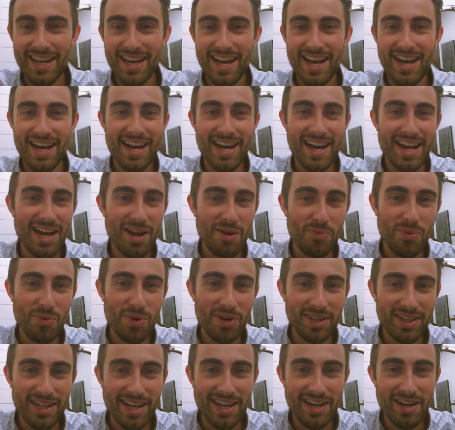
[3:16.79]
And I
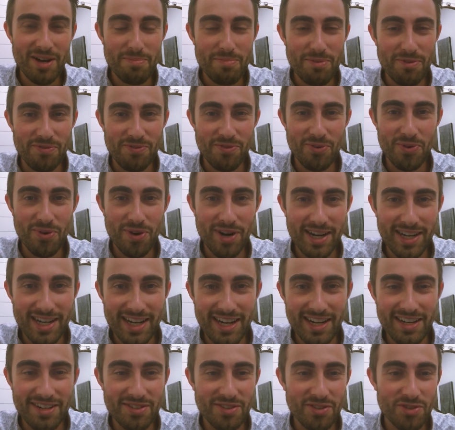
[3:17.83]
will lay it out before I
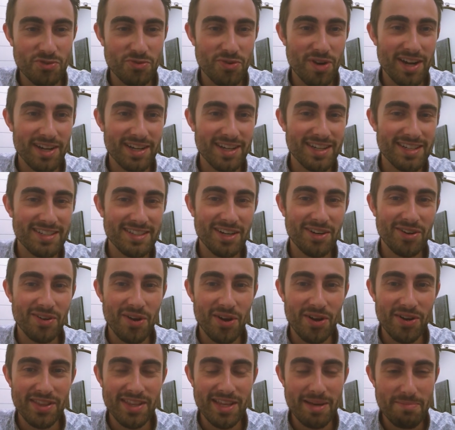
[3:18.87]
get into those rankings later
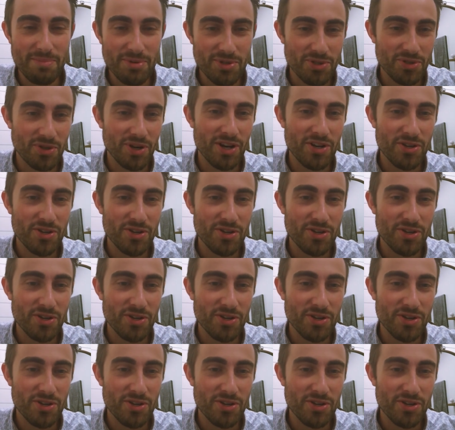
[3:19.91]
on in the episode.